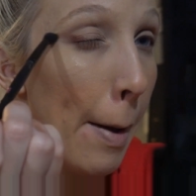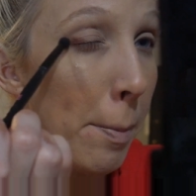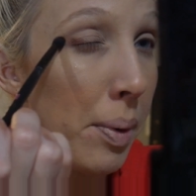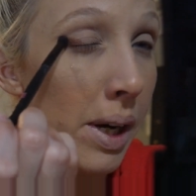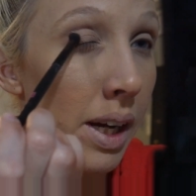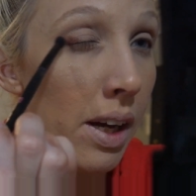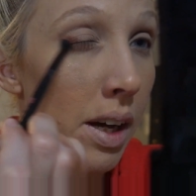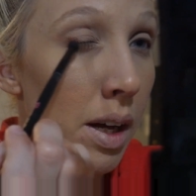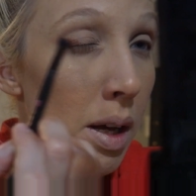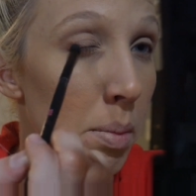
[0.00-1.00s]
and bring
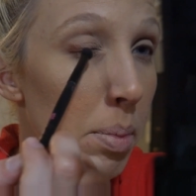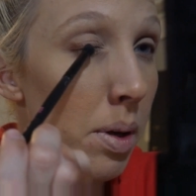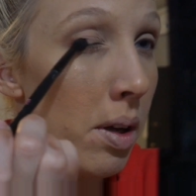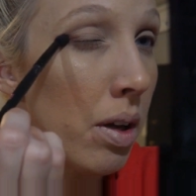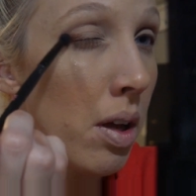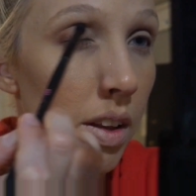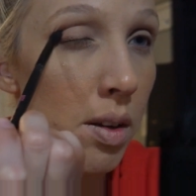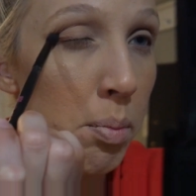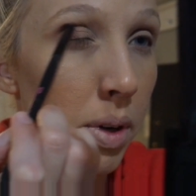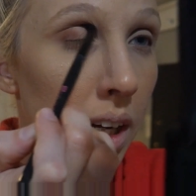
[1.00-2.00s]
it up and
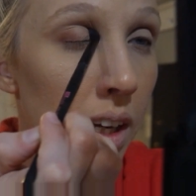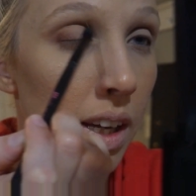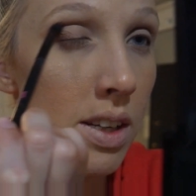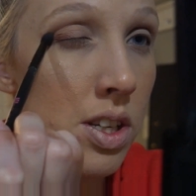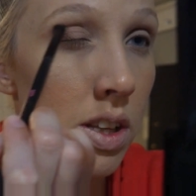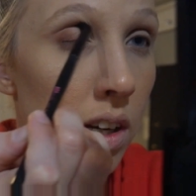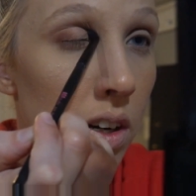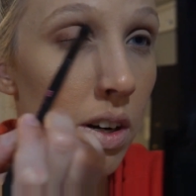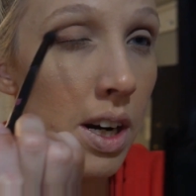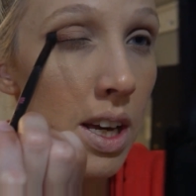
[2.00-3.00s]
then bring it into the
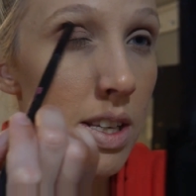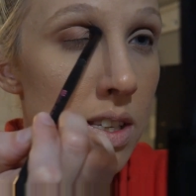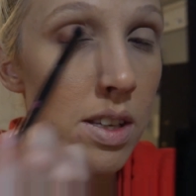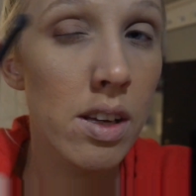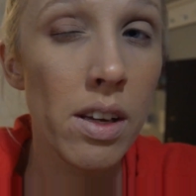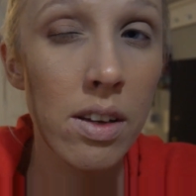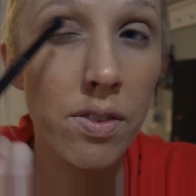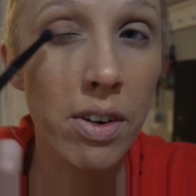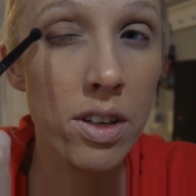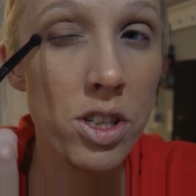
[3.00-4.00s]
crease
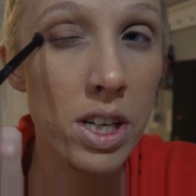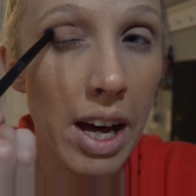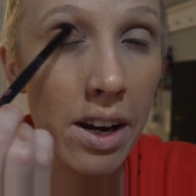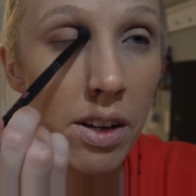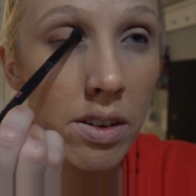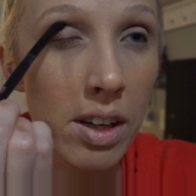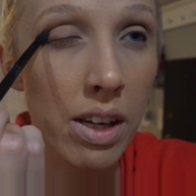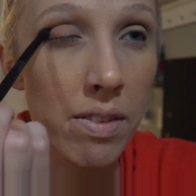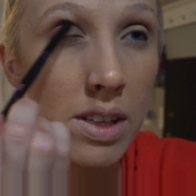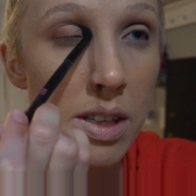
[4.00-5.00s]
for the shadow to
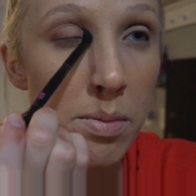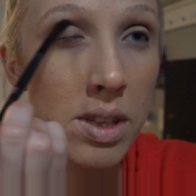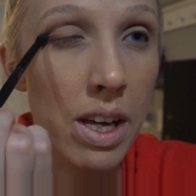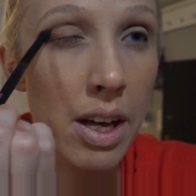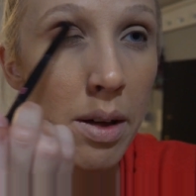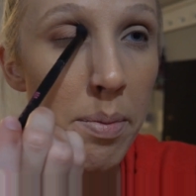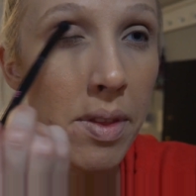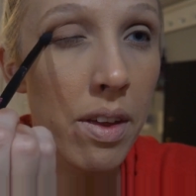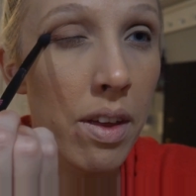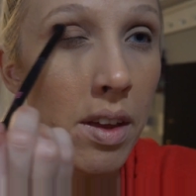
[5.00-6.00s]
give it some depth.